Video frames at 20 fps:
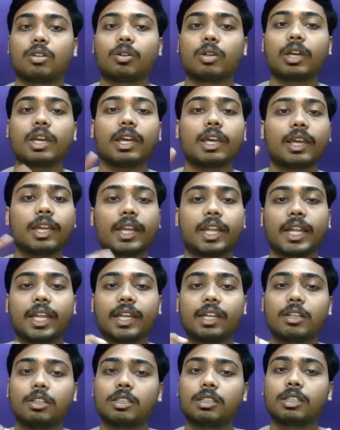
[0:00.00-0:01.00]
Okay,
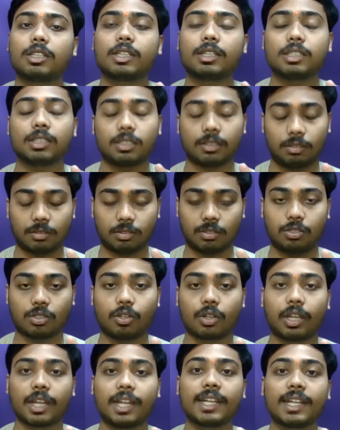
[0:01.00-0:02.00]
it
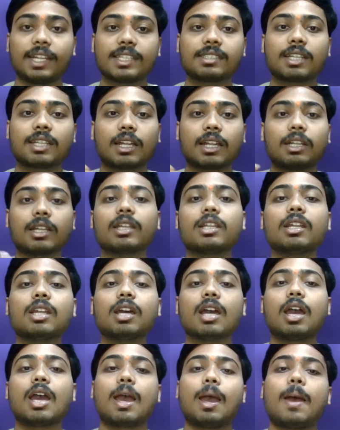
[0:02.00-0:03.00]
is done in
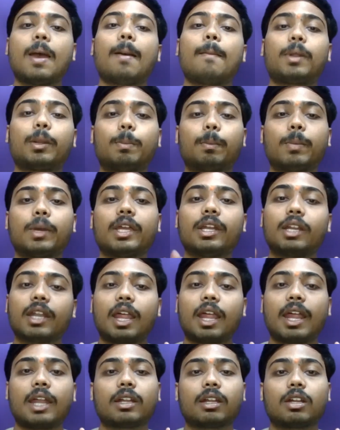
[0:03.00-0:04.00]
prepare
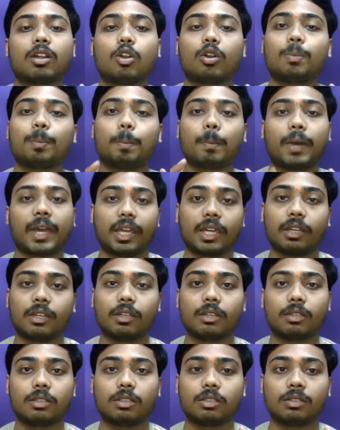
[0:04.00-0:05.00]
data.py
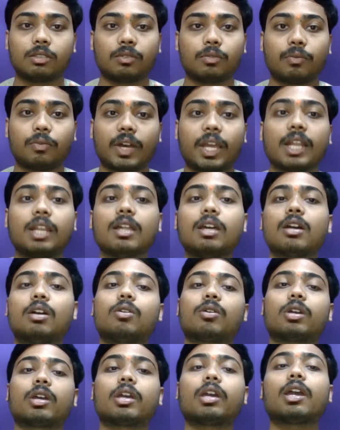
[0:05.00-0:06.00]
file.
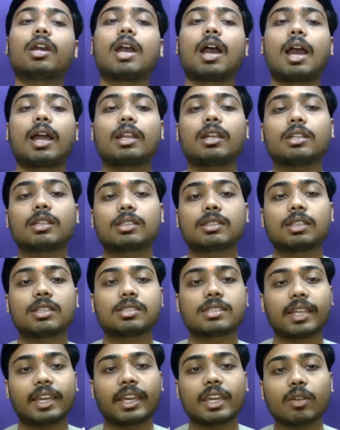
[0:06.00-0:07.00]
Okay, and the
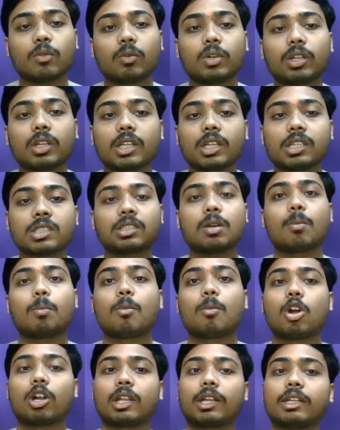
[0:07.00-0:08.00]
second one is
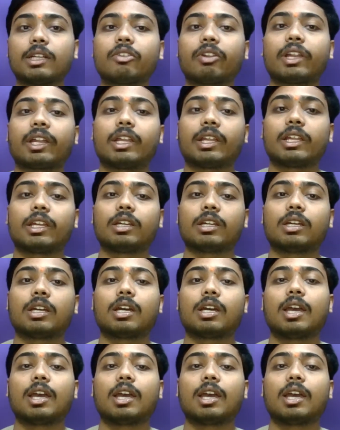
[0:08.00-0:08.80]
model training.